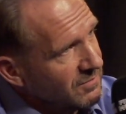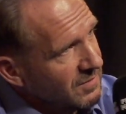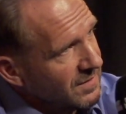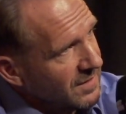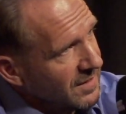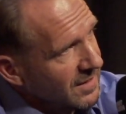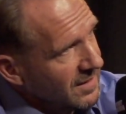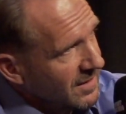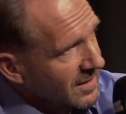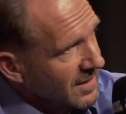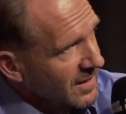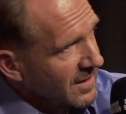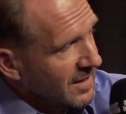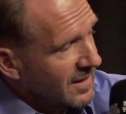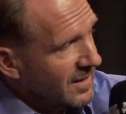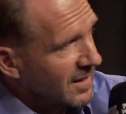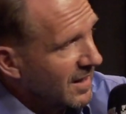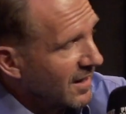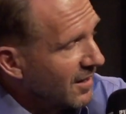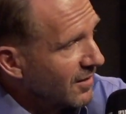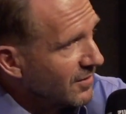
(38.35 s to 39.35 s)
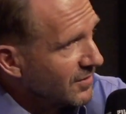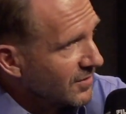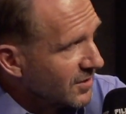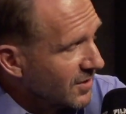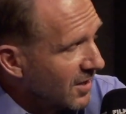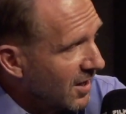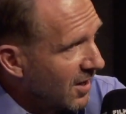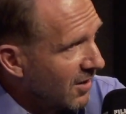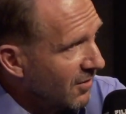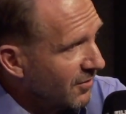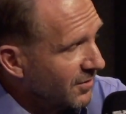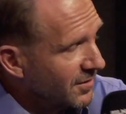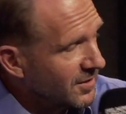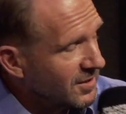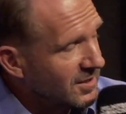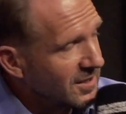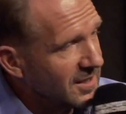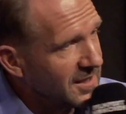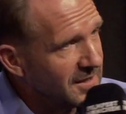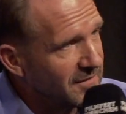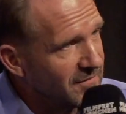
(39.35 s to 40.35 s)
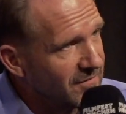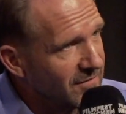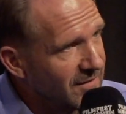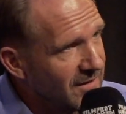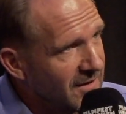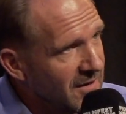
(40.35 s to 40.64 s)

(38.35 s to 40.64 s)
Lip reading: with a yellow star on the sleeve.